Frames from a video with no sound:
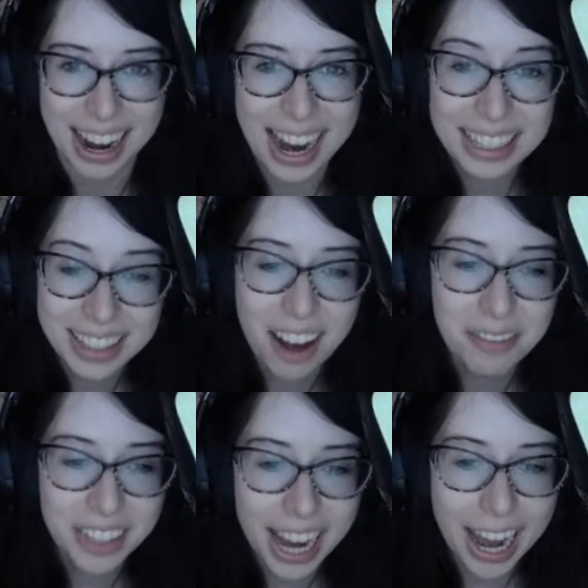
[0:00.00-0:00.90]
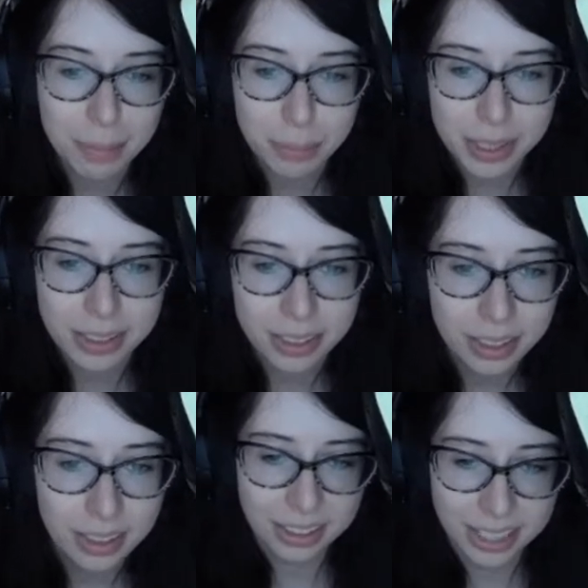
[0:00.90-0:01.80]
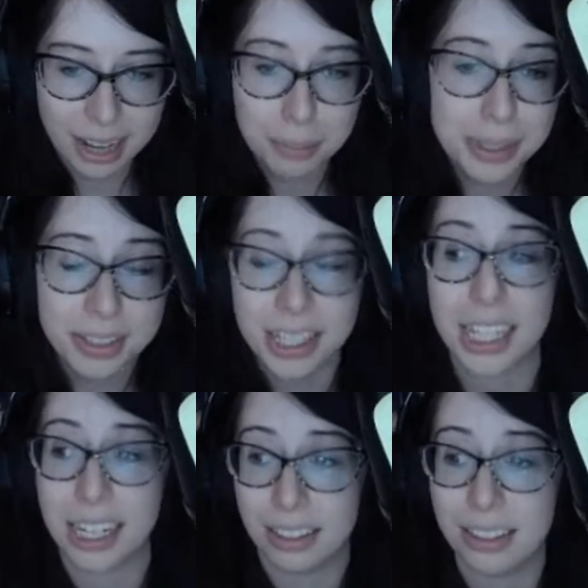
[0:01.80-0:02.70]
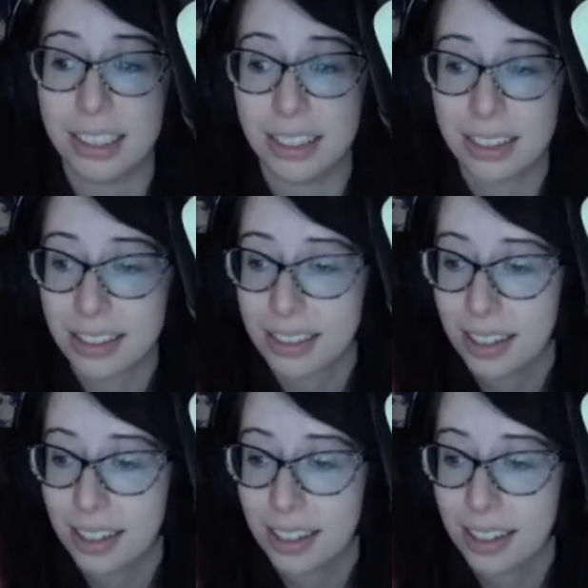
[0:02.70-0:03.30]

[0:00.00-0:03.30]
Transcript: I love Lamps. Lamps is gonna carry us.